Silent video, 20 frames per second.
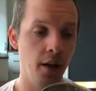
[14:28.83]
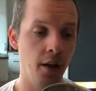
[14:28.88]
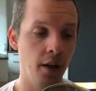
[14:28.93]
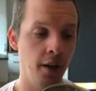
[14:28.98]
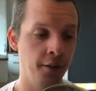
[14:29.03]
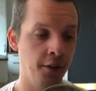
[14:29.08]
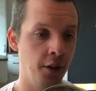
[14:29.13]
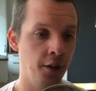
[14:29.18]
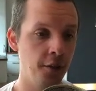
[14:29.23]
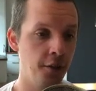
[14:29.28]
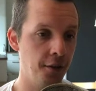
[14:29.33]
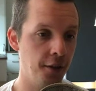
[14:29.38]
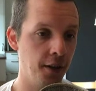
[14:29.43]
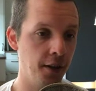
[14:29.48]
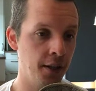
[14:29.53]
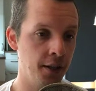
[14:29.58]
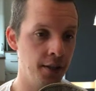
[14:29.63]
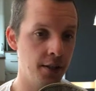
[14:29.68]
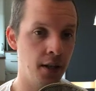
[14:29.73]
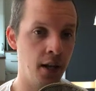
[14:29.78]
And the other
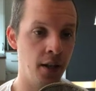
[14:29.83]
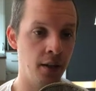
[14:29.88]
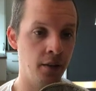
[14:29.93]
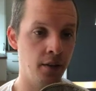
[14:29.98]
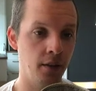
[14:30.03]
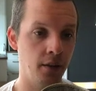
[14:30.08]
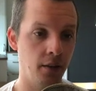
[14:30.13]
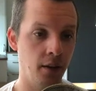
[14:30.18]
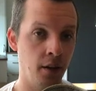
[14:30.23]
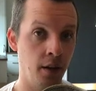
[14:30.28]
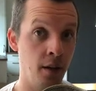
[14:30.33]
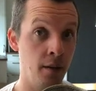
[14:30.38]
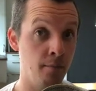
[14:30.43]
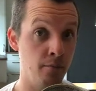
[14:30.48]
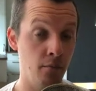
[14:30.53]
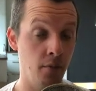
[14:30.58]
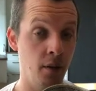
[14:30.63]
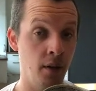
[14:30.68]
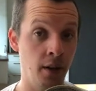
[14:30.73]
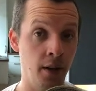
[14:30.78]
thing is that
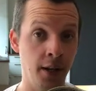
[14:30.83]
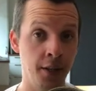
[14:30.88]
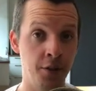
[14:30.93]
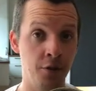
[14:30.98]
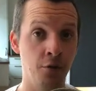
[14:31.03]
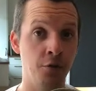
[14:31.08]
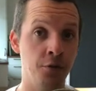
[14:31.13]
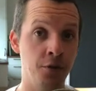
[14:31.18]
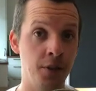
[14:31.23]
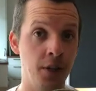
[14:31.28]
external